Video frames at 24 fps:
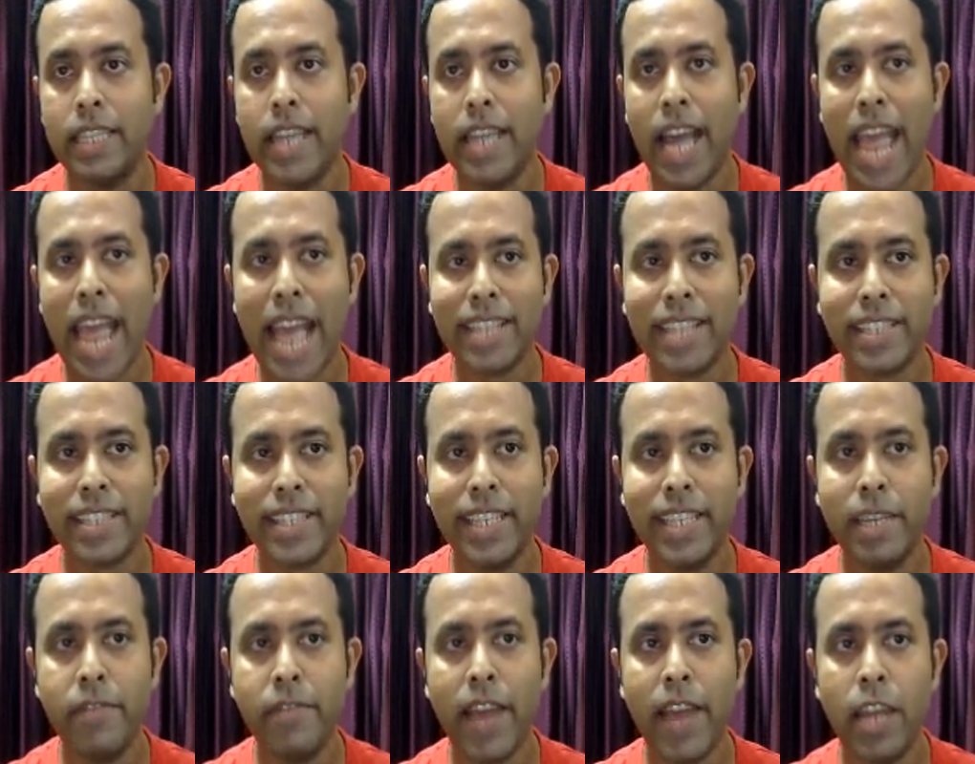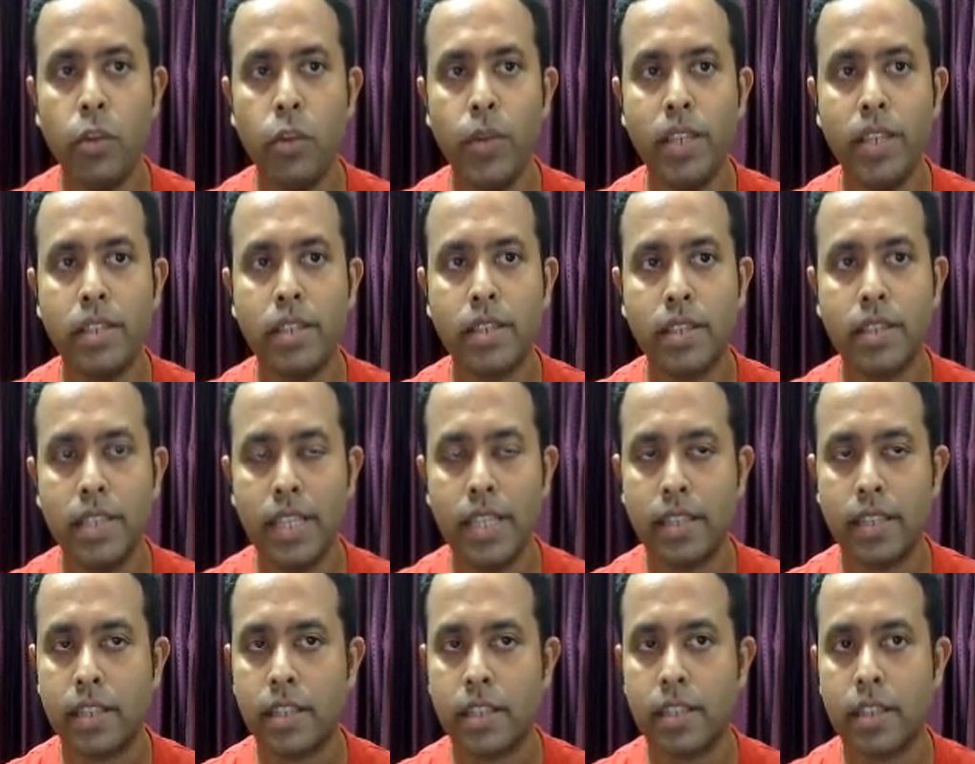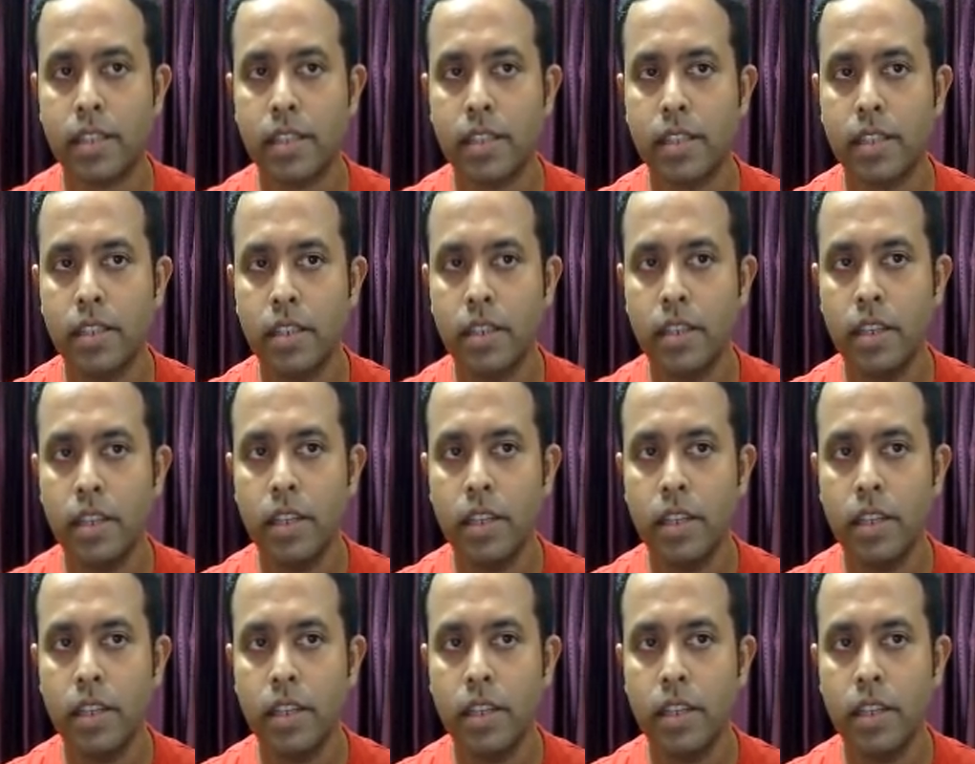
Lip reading: the ASCII value is this